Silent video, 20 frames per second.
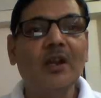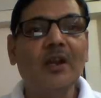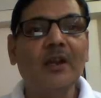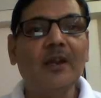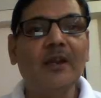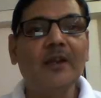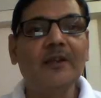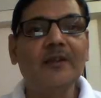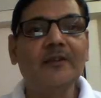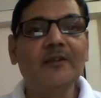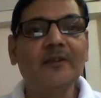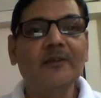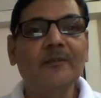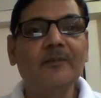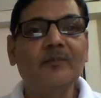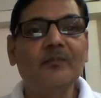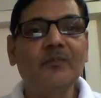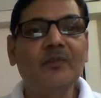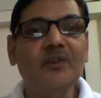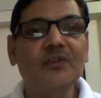and
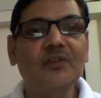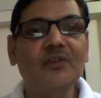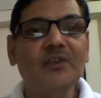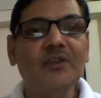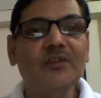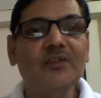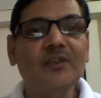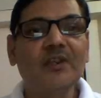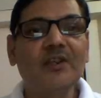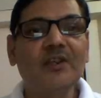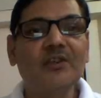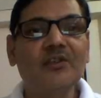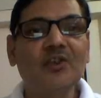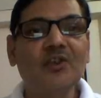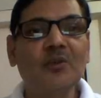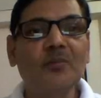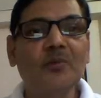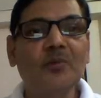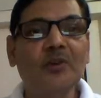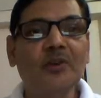this is its
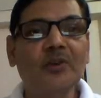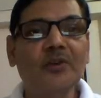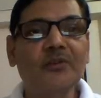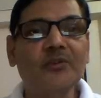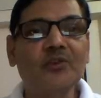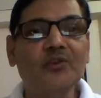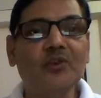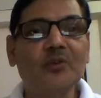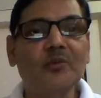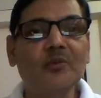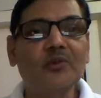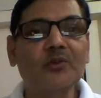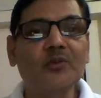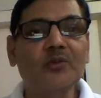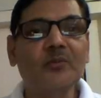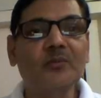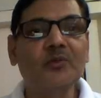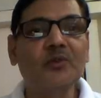homologous chromosome.